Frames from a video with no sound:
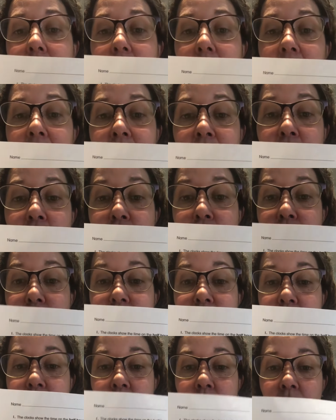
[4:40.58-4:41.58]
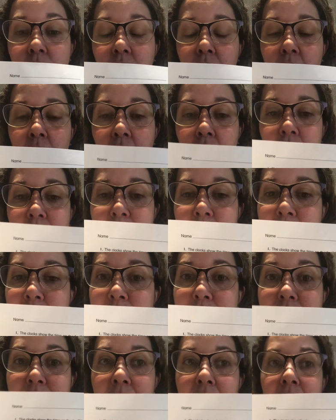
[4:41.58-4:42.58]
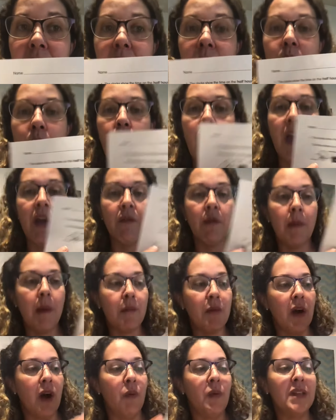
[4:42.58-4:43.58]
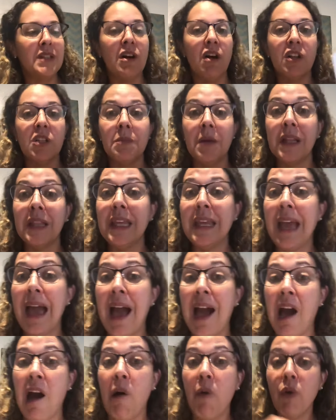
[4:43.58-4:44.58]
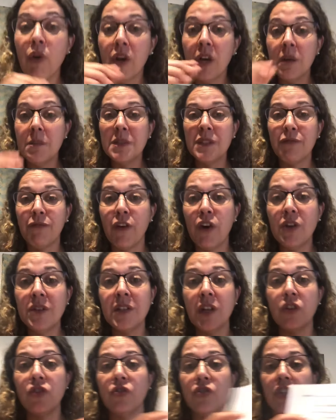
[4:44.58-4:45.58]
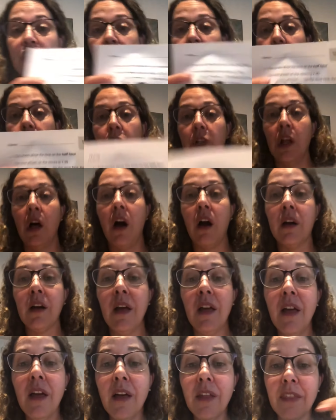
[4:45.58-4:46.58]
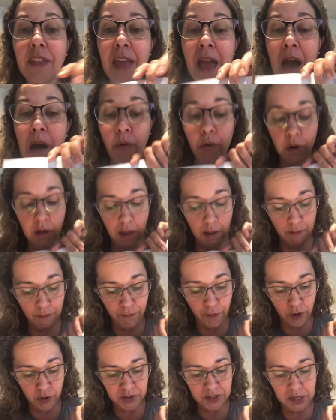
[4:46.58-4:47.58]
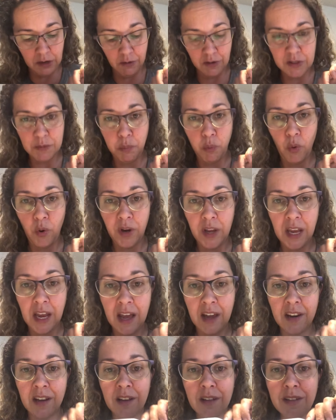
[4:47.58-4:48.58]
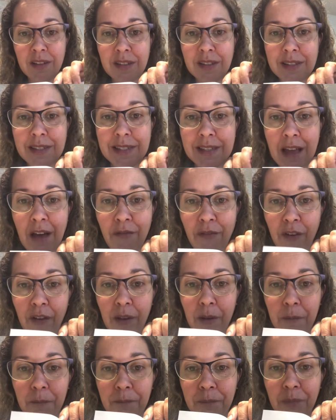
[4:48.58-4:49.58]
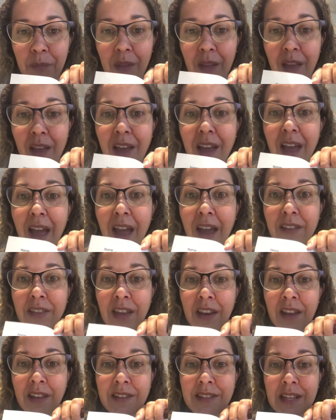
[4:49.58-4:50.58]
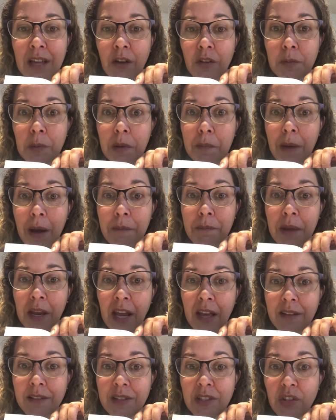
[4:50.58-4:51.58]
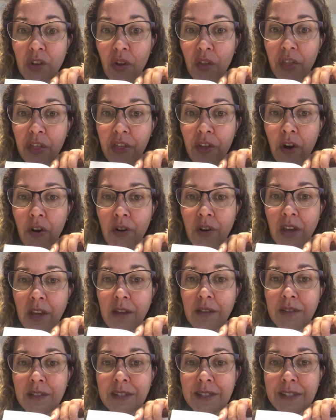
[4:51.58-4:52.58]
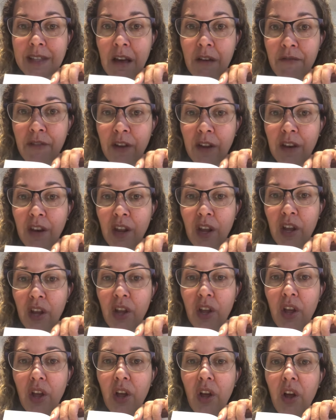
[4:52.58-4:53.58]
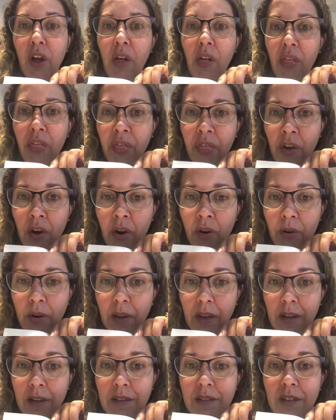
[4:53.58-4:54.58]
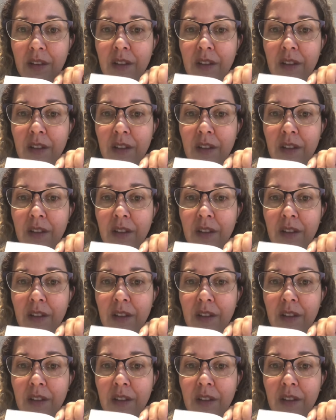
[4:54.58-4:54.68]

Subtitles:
And on your digital clock, it's the same way. Remember how we talked about the hour comes first on your digital clock. The hour came first here. It's pointing at a 7. And then it tells me my minutes, 30, 7:30.